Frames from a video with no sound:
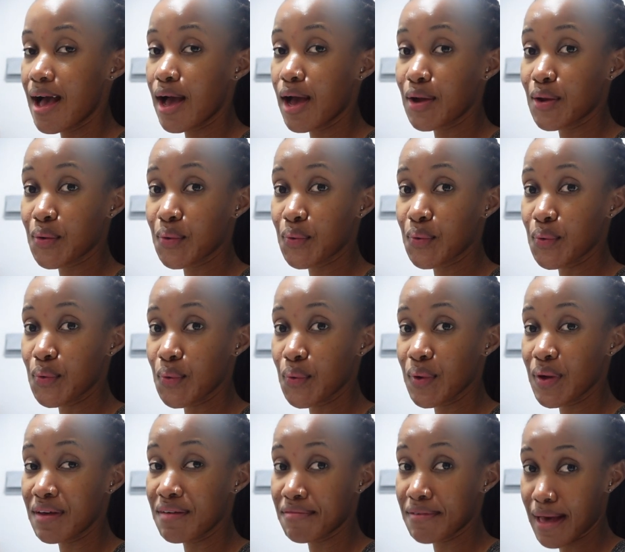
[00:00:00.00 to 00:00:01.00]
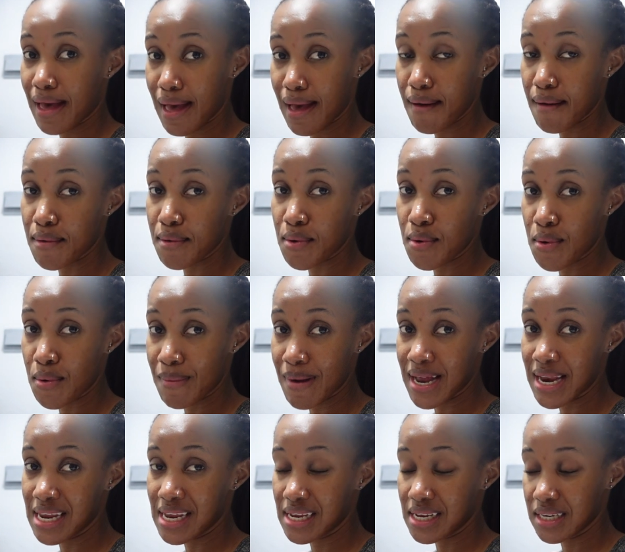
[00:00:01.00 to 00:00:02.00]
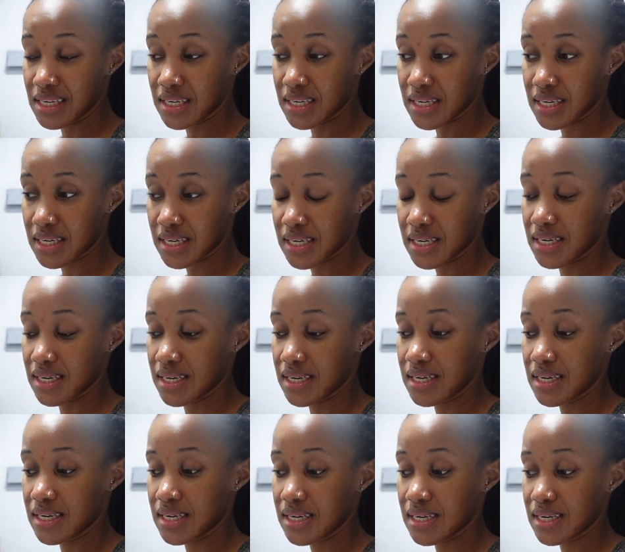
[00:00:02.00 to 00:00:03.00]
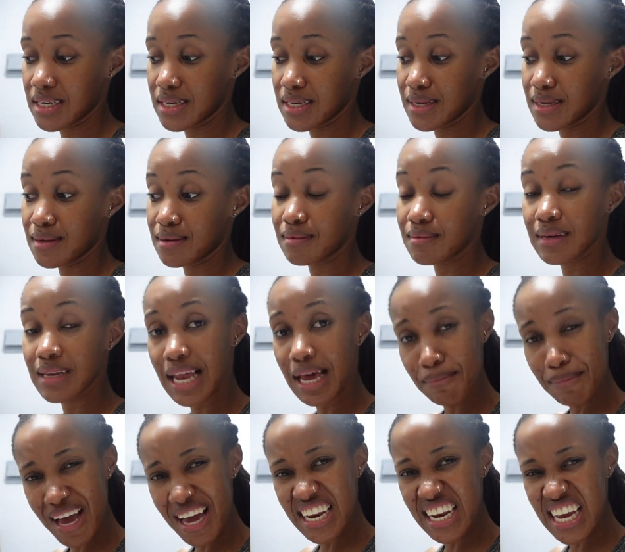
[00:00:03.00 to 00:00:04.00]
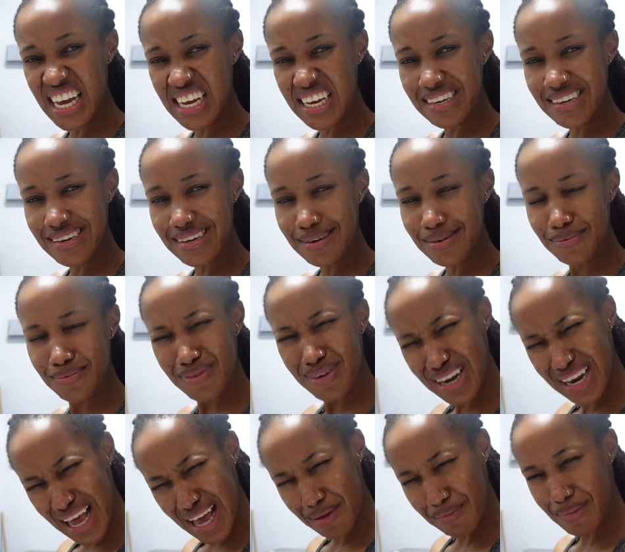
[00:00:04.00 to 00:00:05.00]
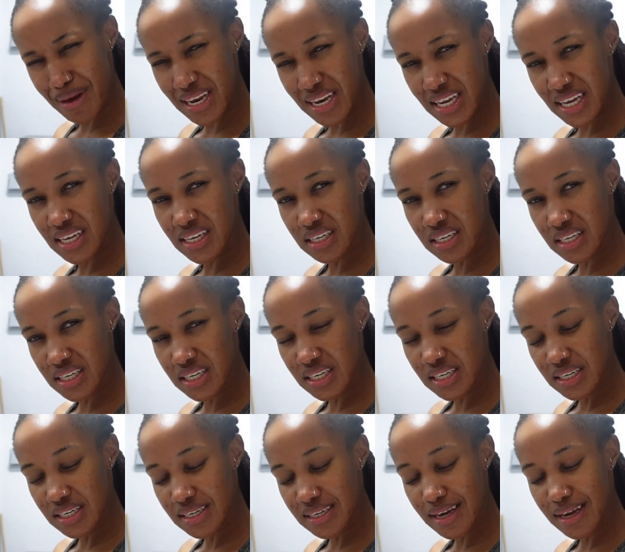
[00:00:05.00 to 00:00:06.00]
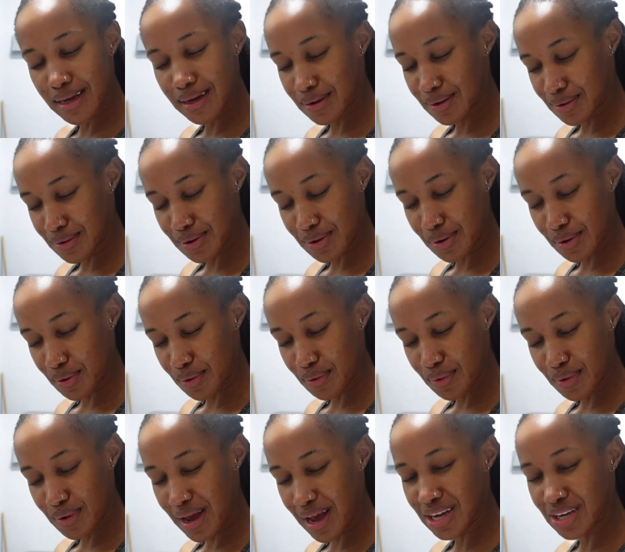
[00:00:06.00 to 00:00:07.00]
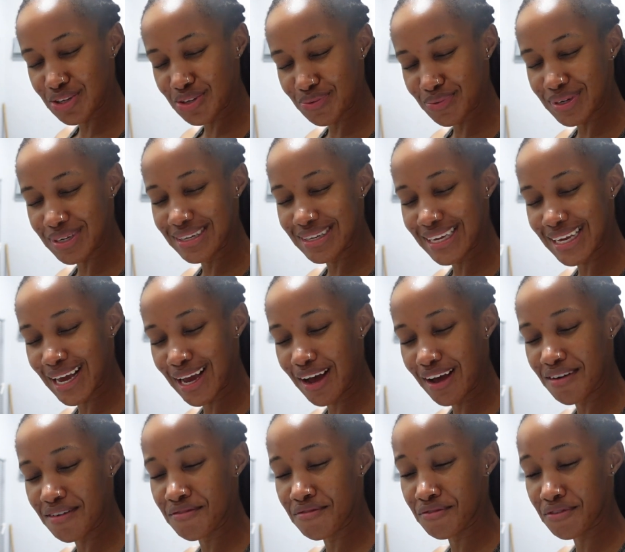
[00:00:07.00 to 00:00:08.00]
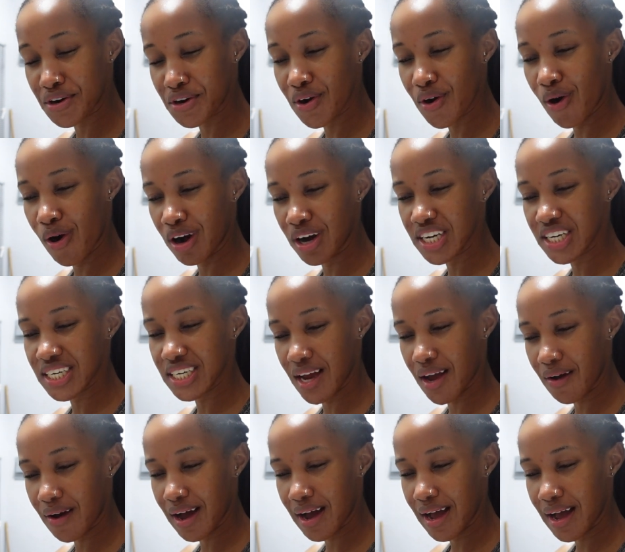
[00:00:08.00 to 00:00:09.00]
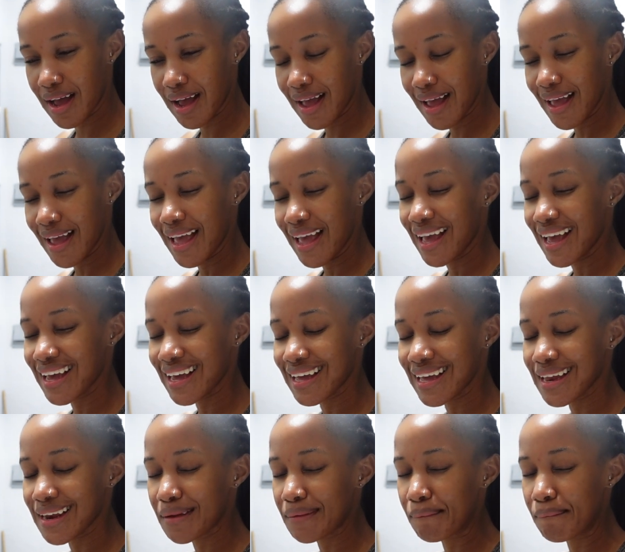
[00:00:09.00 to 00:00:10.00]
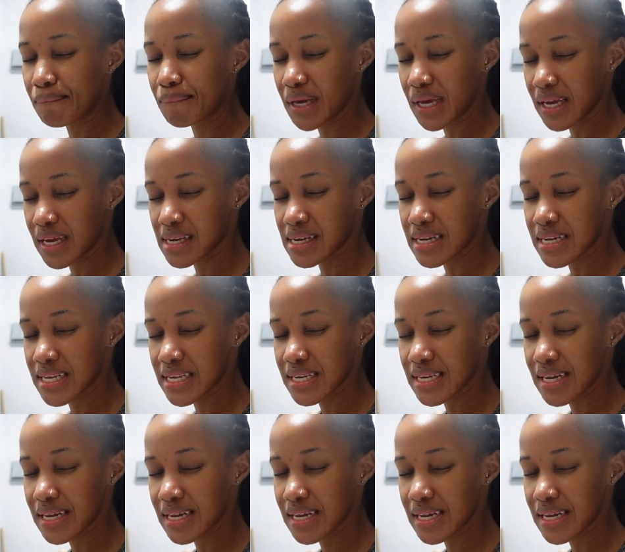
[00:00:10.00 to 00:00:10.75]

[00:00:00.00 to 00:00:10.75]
I don't know if I will manage. Will I manage? Will I manage? I don't know. I just want to take a very hot shower and get in bed